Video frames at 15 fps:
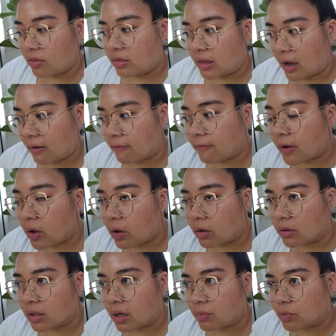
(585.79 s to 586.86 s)
That felt a
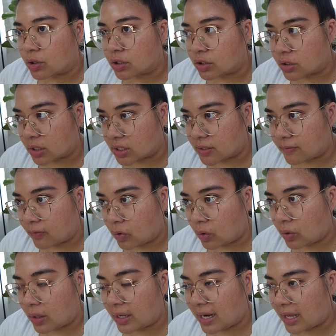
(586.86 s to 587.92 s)
lot more
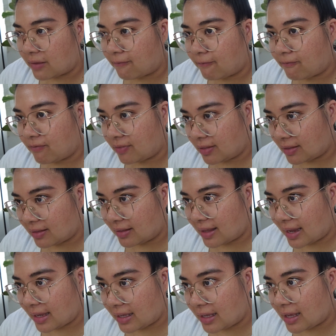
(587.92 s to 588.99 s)
stressful, and I
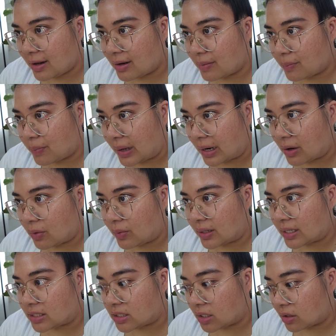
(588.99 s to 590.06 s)
like it better
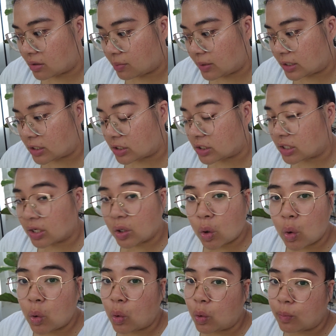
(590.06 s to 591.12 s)
when I see all the patients and
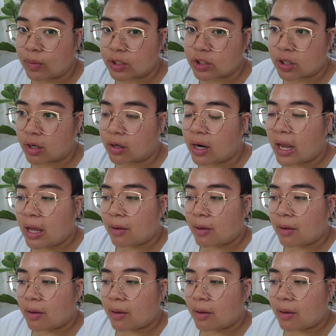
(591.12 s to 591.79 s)
go home and chart,